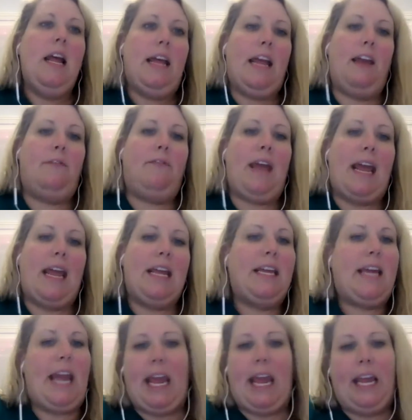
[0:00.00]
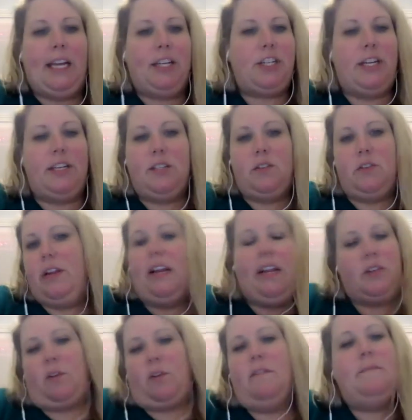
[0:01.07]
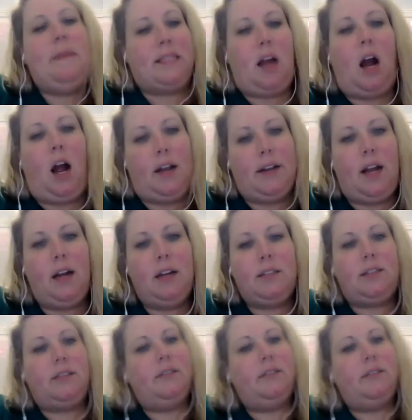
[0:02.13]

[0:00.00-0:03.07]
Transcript: if they engage in any sort of misconduct.